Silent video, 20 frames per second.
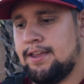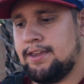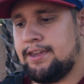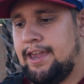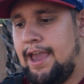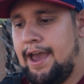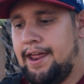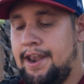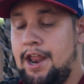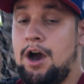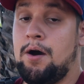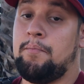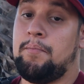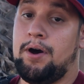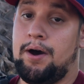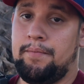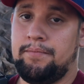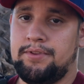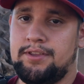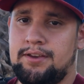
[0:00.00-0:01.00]
yeah, now I'm
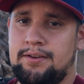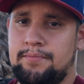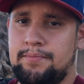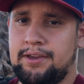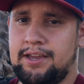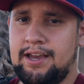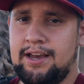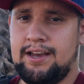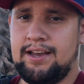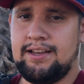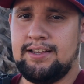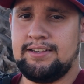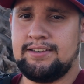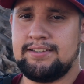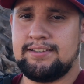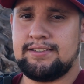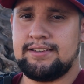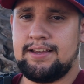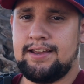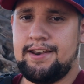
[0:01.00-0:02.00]
bummed
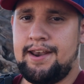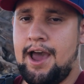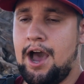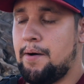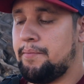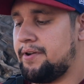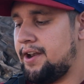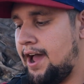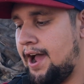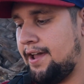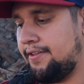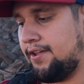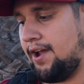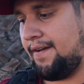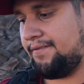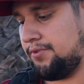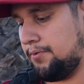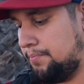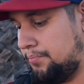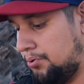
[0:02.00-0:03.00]
because now I'm gonna either
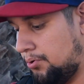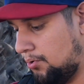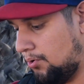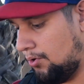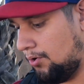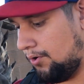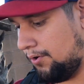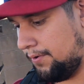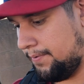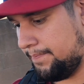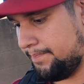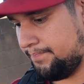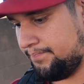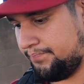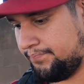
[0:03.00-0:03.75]
have to pull